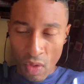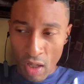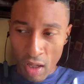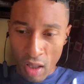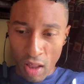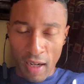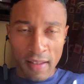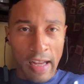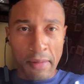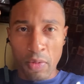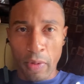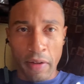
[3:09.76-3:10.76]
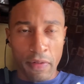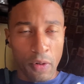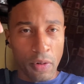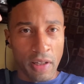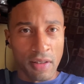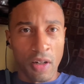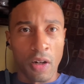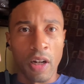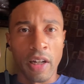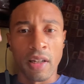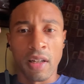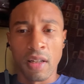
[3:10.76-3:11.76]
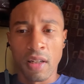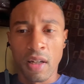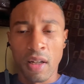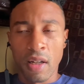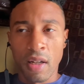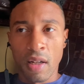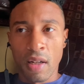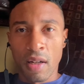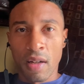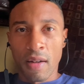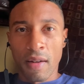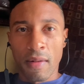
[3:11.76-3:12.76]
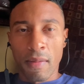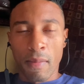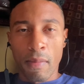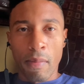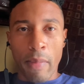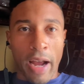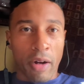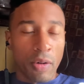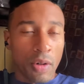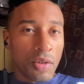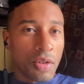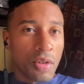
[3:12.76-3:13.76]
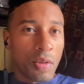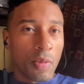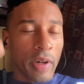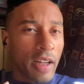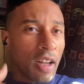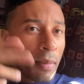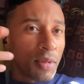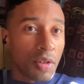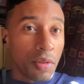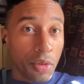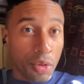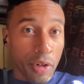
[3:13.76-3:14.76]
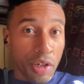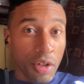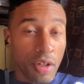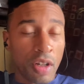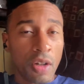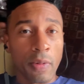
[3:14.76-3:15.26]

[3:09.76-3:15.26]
a lot of times we focus on macros when it comes to nutrition.